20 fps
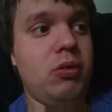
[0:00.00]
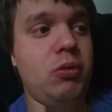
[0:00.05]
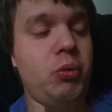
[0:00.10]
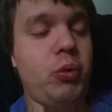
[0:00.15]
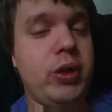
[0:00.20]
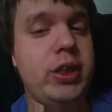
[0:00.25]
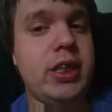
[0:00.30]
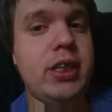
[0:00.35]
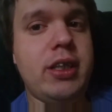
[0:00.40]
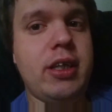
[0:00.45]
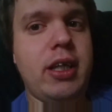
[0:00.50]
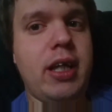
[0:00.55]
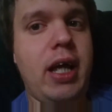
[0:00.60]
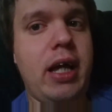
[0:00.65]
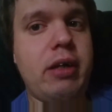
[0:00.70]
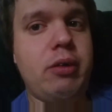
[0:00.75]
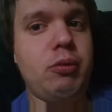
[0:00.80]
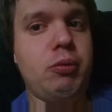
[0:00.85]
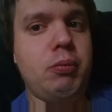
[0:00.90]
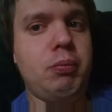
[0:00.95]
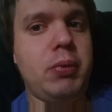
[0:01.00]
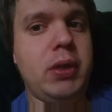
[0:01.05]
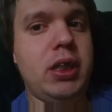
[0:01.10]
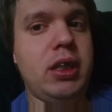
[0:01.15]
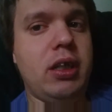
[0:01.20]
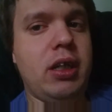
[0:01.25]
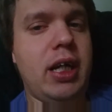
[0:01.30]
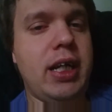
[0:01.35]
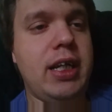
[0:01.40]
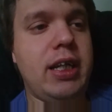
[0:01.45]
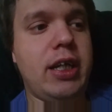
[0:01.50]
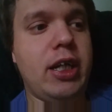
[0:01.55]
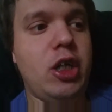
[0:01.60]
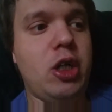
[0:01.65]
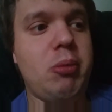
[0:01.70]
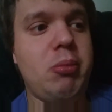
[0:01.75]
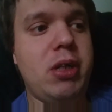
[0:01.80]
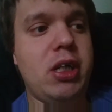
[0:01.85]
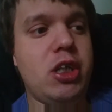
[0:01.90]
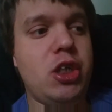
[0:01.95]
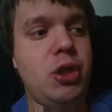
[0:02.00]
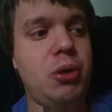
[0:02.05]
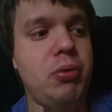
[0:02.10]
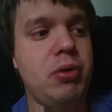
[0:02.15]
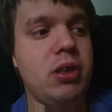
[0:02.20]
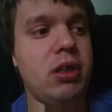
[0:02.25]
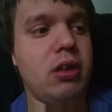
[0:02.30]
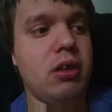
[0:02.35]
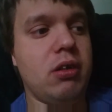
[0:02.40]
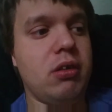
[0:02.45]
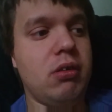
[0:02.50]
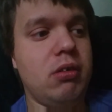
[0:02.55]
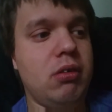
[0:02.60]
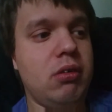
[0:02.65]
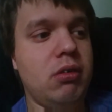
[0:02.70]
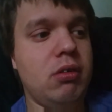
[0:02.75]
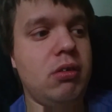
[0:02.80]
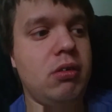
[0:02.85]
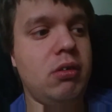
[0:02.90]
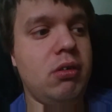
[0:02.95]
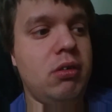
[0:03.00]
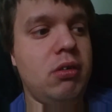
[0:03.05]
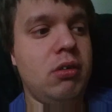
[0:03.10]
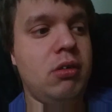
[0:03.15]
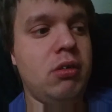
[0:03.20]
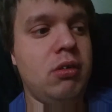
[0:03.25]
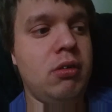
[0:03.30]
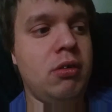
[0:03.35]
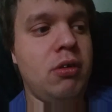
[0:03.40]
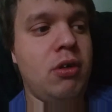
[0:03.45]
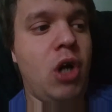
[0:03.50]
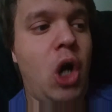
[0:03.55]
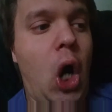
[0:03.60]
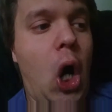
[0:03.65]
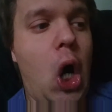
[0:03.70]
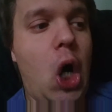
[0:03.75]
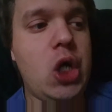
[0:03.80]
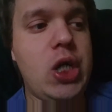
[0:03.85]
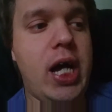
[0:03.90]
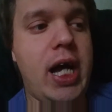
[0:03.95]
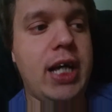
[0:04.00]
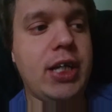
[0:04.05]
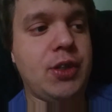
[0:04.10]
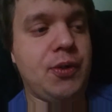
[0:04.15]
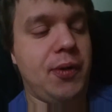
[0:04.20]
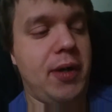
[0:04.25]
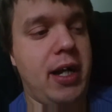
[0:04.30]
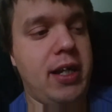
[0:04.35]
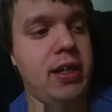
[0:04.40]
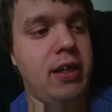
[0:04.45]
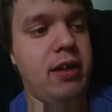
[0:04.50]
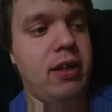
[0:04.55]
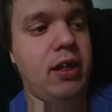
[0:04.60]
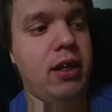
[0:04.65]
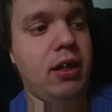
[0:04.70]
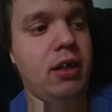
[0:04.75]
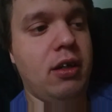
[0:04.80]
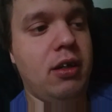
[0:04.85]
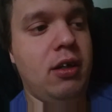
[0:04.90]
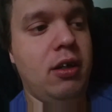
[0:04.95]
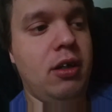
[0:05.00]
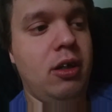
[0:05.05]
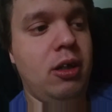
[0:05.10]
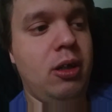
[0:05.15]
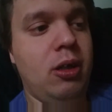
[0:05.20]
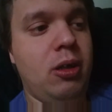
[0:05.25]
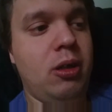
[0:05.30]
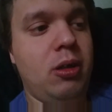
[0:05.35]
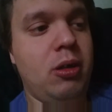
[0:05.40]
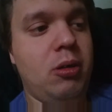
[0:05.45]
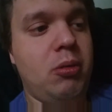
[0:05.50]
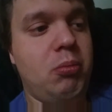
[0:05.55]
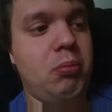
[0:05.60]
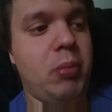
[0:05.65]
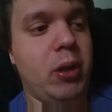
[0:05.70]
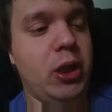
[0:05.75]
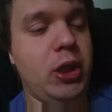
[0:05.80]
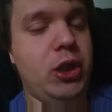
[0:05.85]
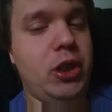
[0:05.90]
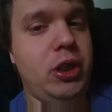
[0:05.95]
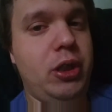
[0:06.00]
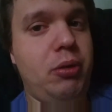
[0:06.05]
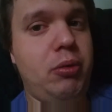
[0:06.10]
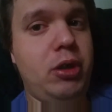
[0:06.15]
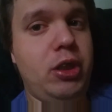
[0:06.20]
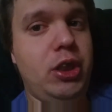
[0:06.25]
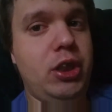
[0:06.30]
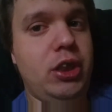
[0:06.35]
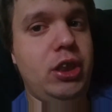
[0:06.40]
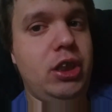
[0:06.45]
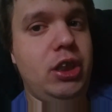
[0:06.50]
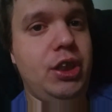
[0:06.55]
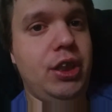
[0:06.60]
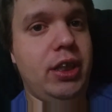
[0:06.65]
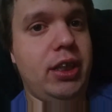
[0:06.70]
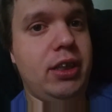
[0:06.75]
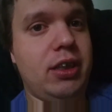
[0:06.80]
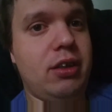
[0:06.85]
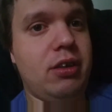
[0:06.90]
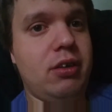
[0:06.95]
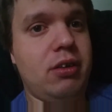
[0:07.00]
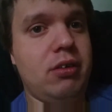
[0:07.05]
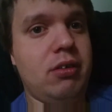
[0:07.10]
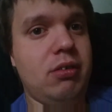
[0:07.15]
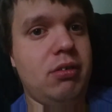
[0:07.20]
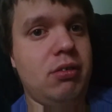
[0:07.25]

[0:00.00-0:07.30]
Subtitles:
wasn't that because I didn't like her because she was a hard ass or anything, but she was just